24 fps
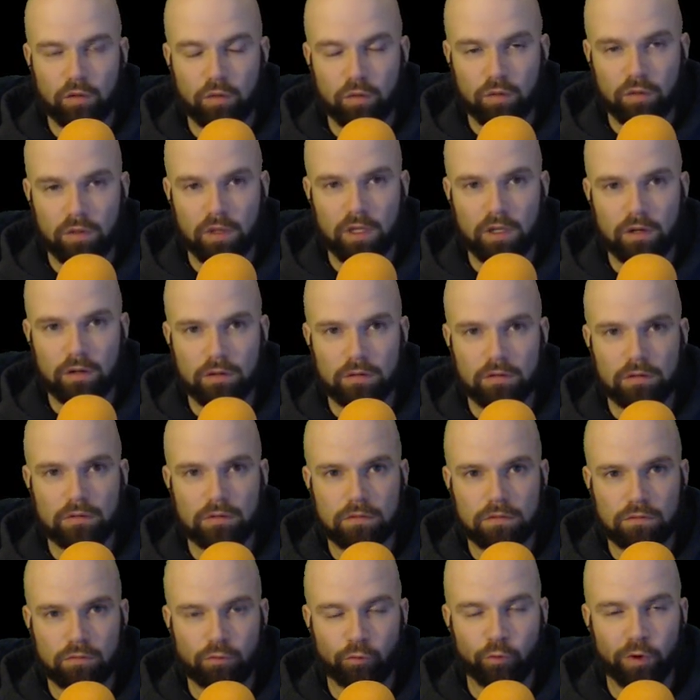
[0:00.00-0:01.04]
that
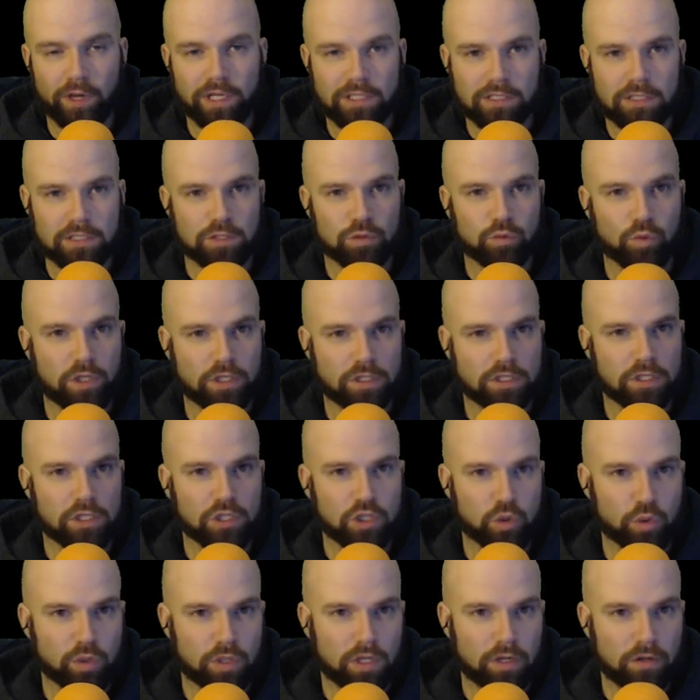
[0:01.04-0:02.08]
races wants to
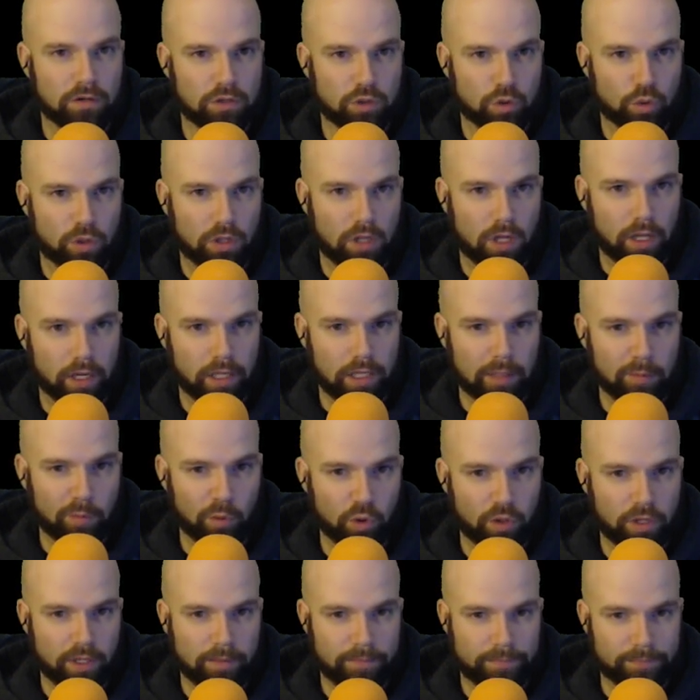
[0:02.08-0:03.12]
do it at two o'clock in the
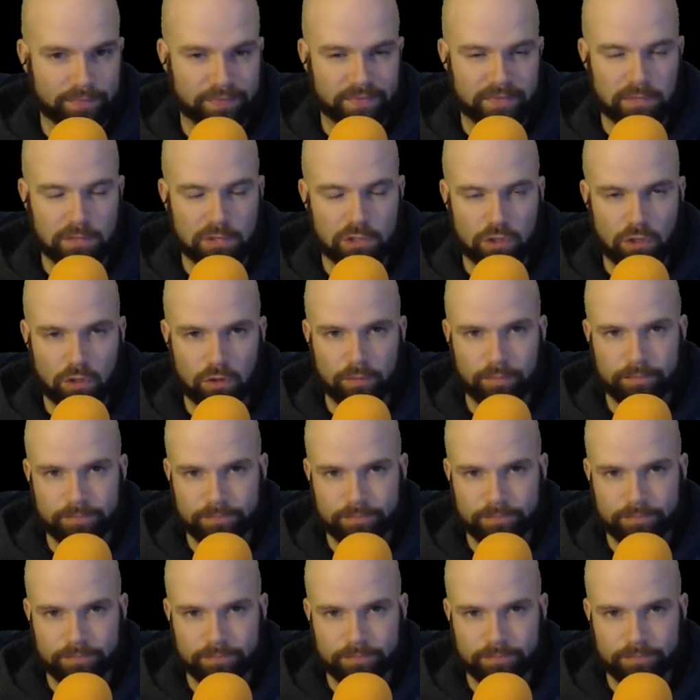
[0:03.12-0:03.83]
morning. So